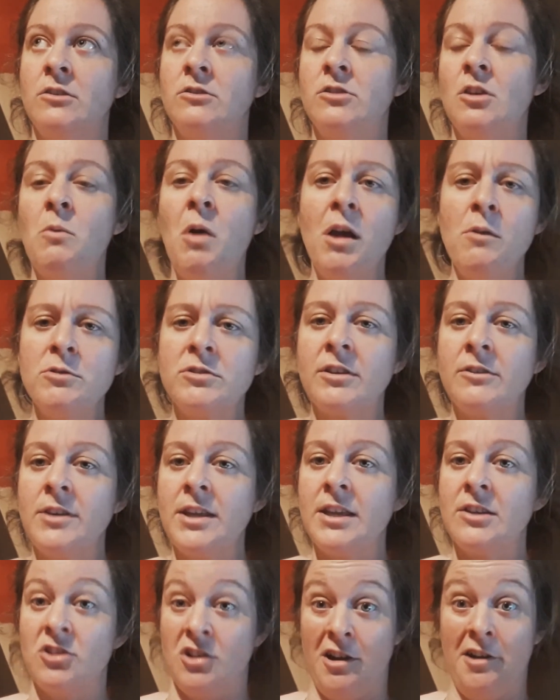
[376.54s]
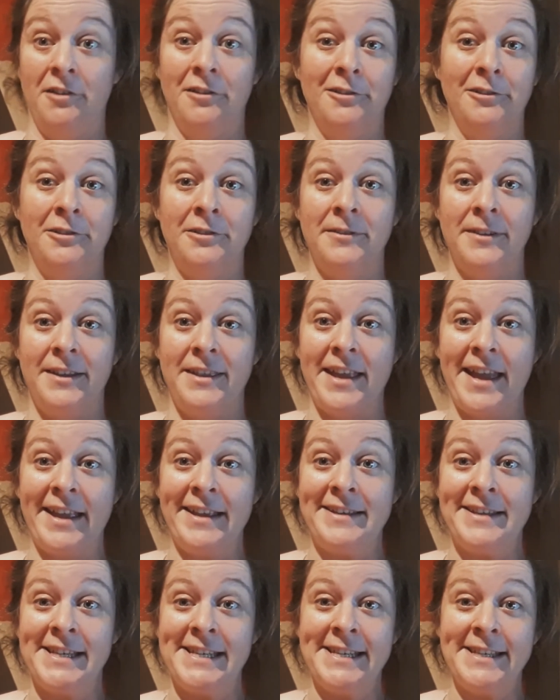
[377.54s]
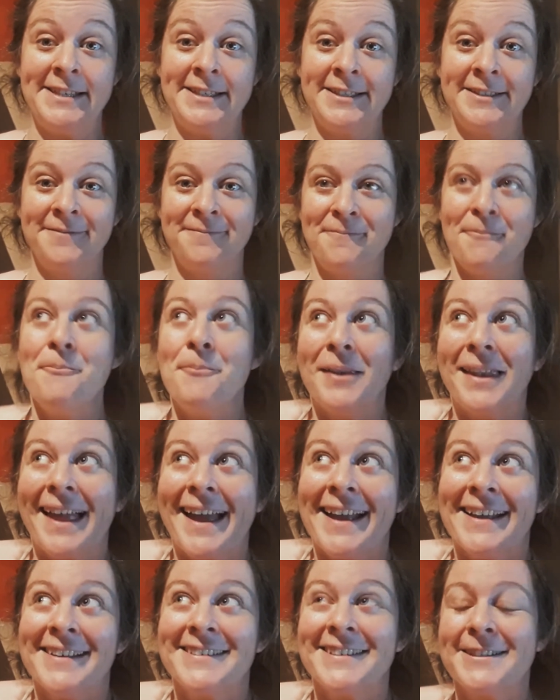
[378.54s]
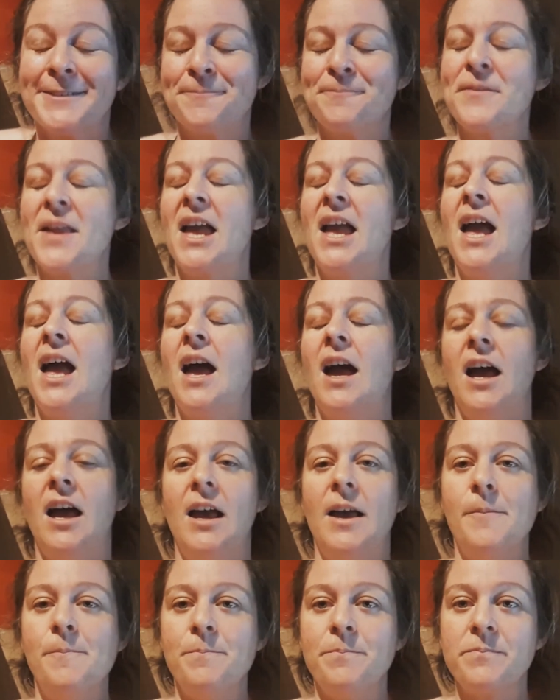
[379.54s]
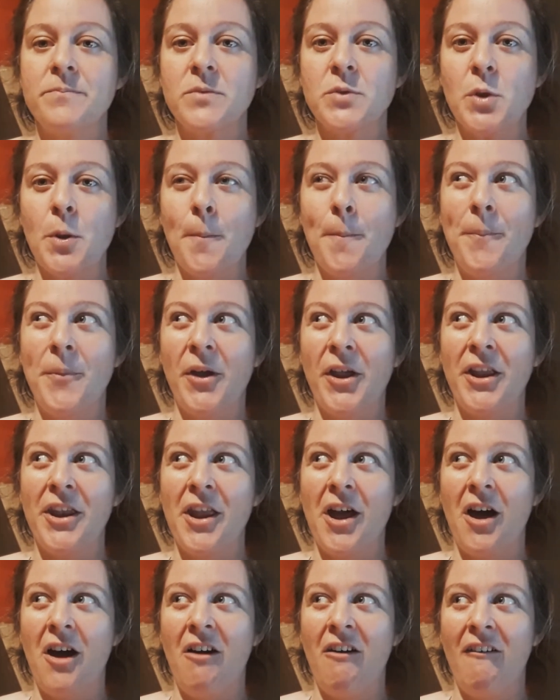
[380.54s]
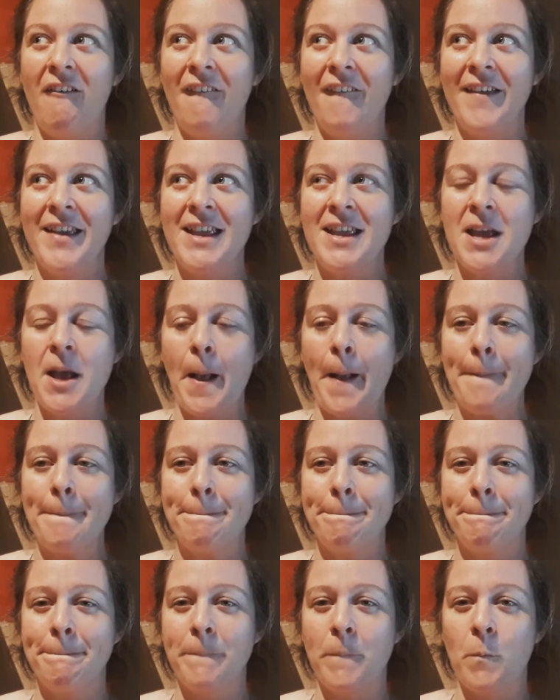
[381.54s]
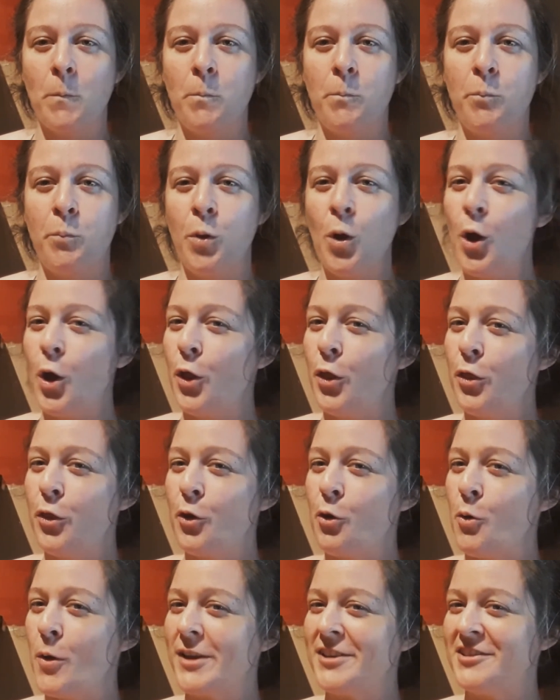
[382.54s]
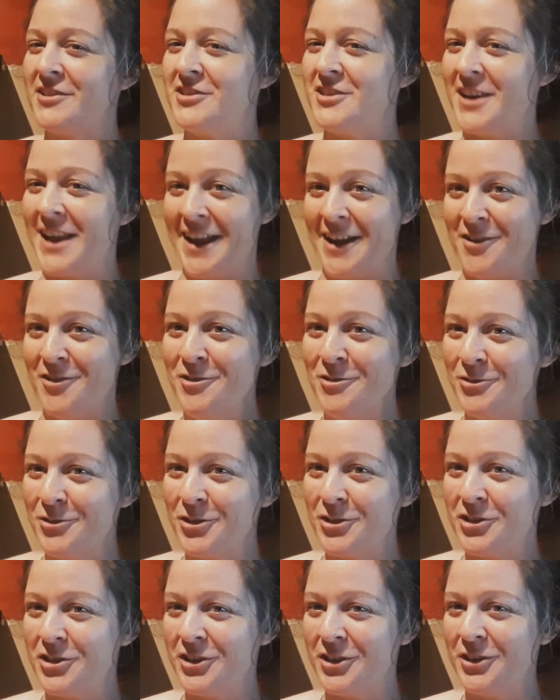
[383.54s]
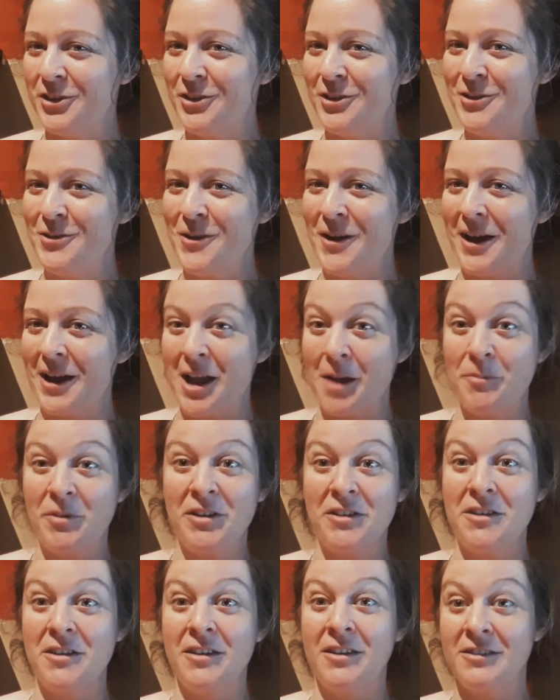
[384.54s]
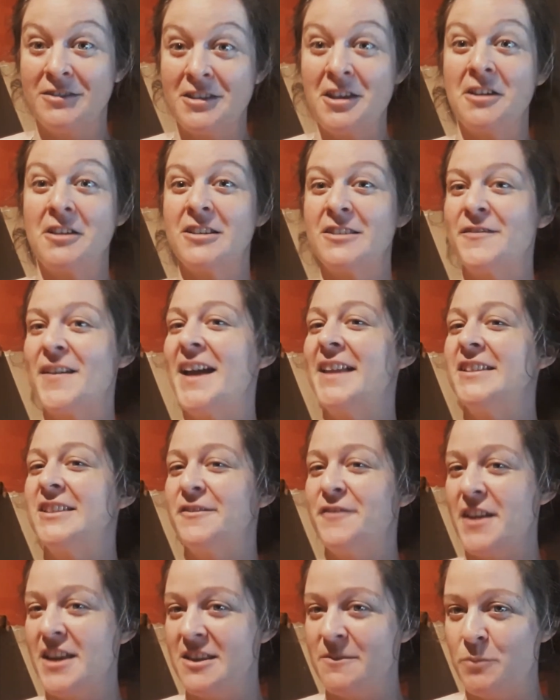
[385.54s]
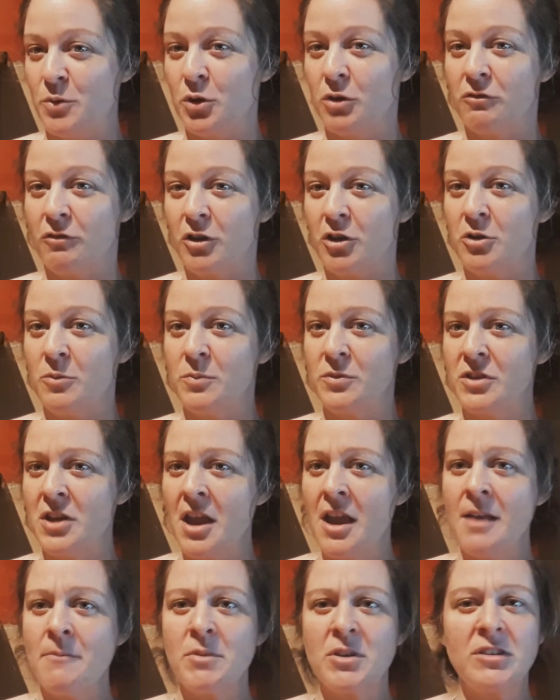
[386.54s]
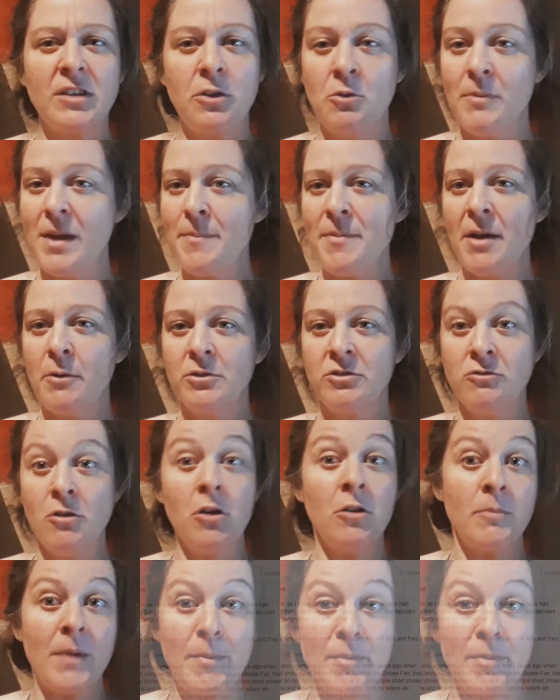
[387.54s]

so I was only a child in the 80s, bless, but I put the question out to a couple of the circus fans Facebook groups because I thought maybe I was wrong,